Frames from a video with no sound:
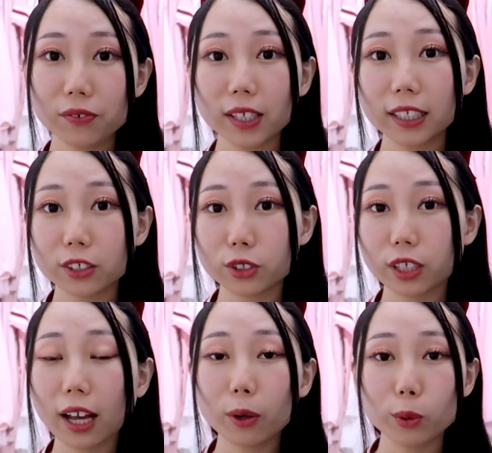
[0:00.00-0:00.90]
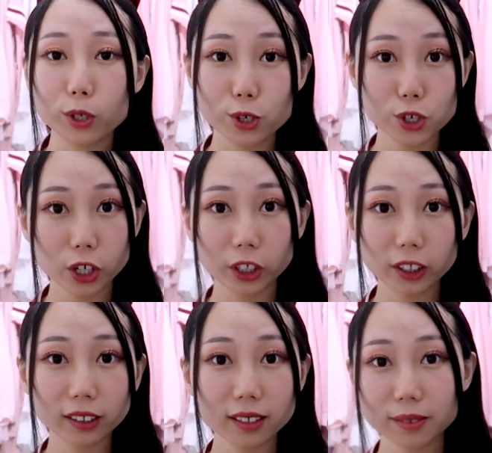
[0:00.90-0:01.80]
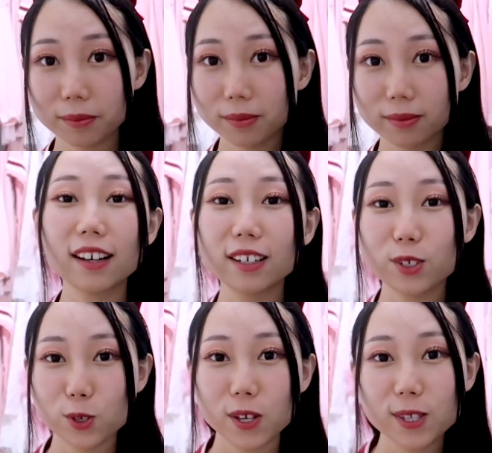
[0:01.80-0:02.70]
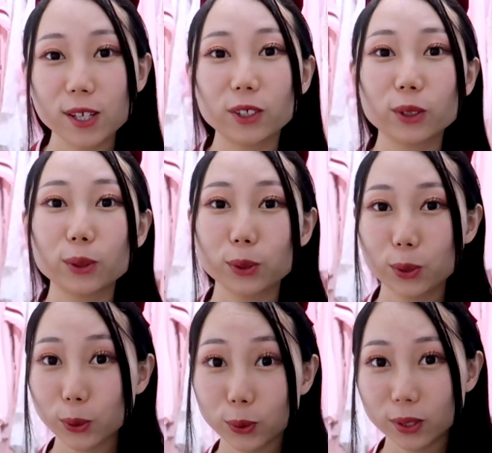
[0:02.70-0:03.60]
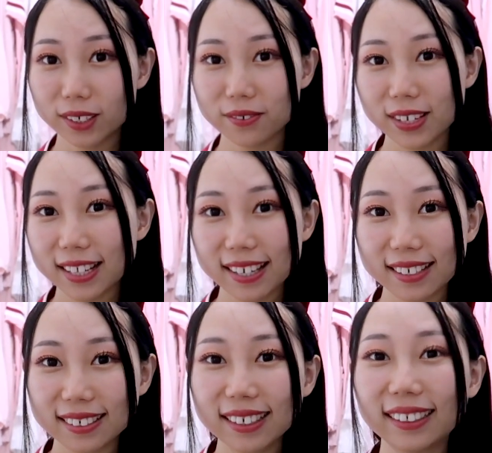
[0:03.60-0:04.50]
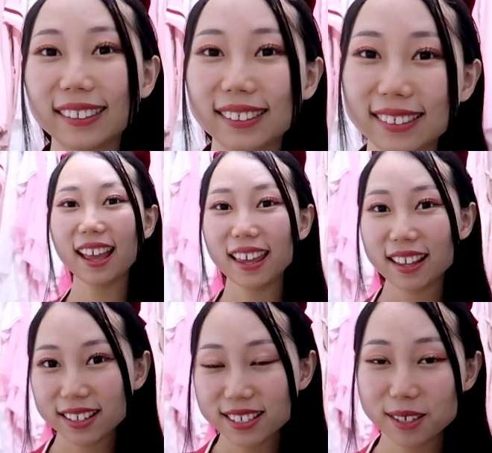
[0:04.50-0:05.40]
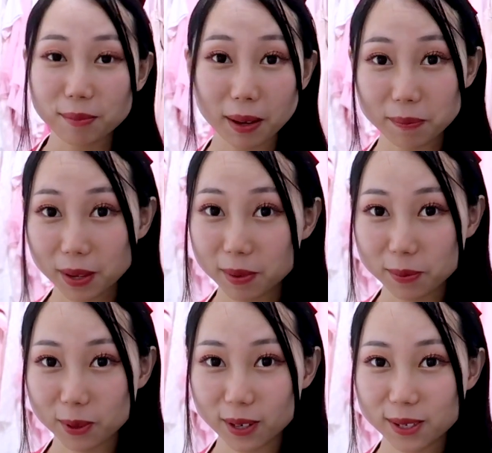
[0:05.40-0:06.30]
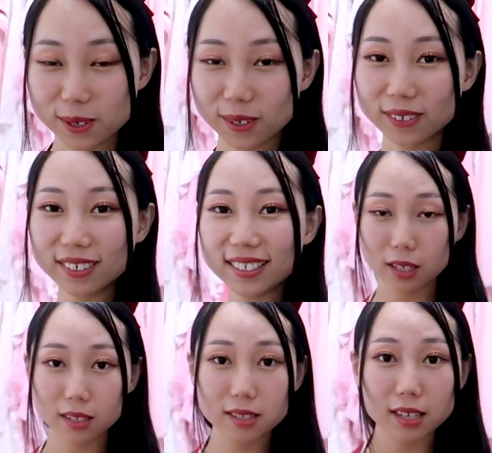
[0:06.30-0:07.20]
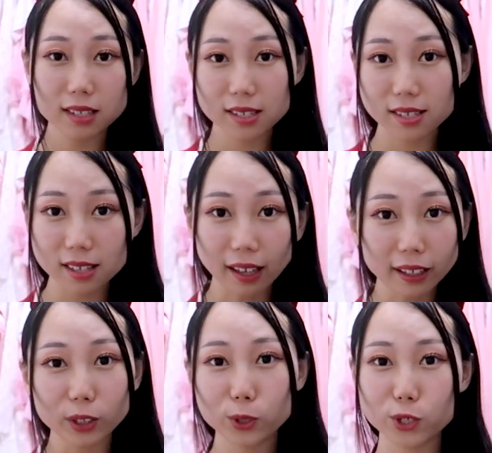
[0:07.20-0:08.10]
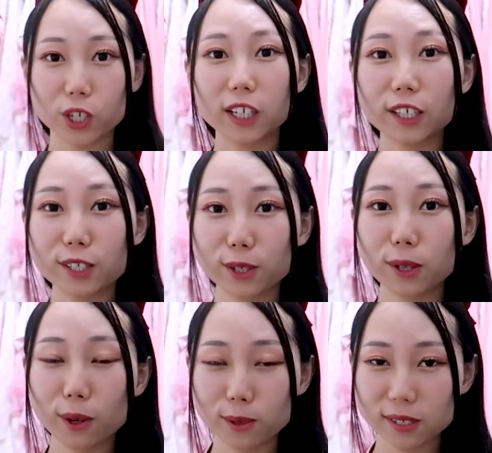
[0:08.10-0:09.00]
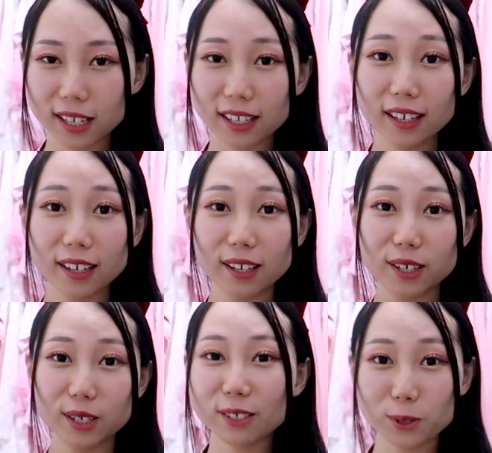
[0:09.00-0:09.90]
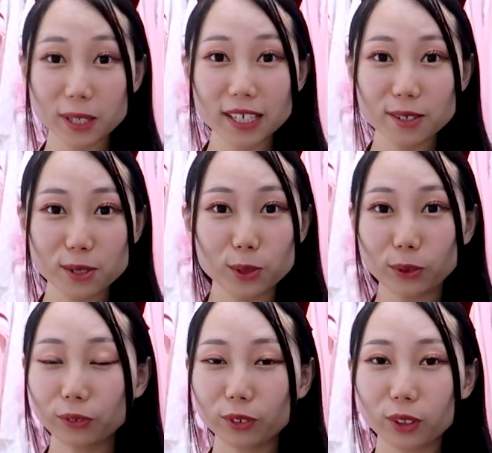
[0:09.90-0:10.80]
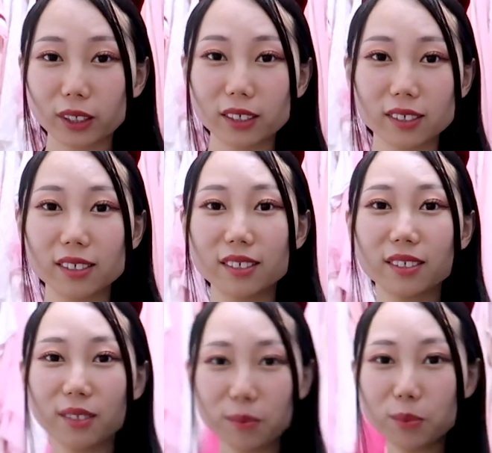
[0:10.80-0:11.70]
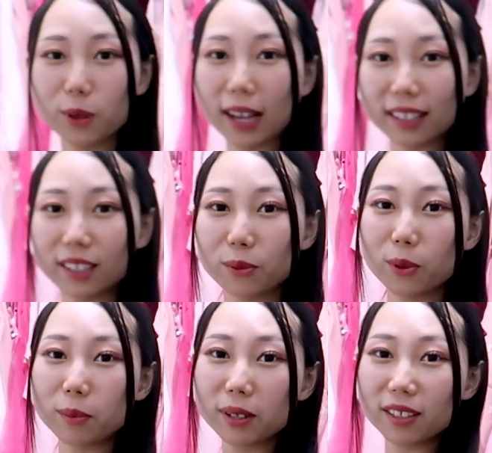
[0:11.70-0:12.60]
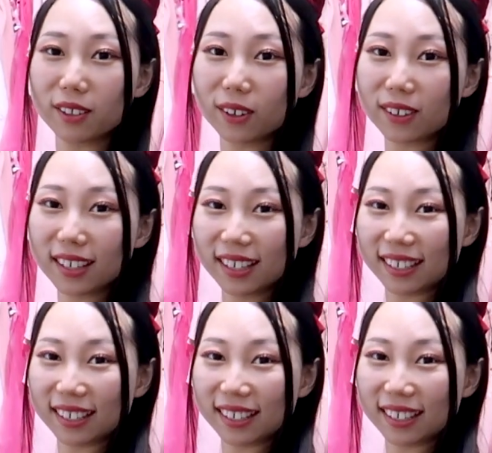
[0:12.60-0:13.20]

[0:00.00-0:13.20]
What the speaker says: finished, I will share a dressing room tour video. And my baby boy's room. This style Chinese clothing really suit for pregnant woman look.